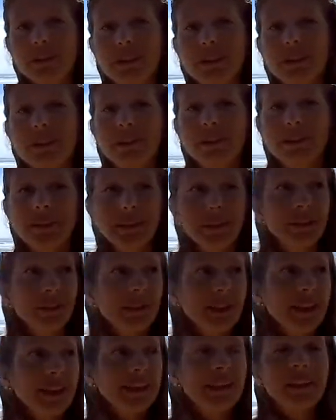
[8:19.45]
You know, if you know
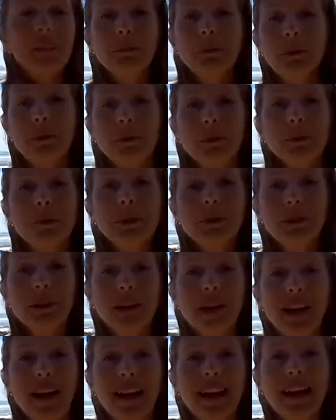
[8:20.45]
anything about Romeo
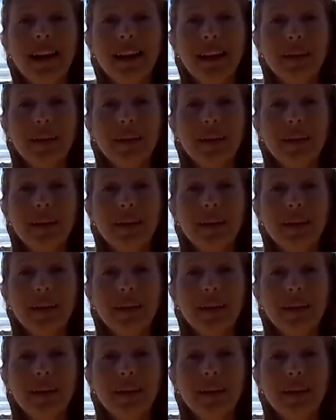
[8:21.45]
and I,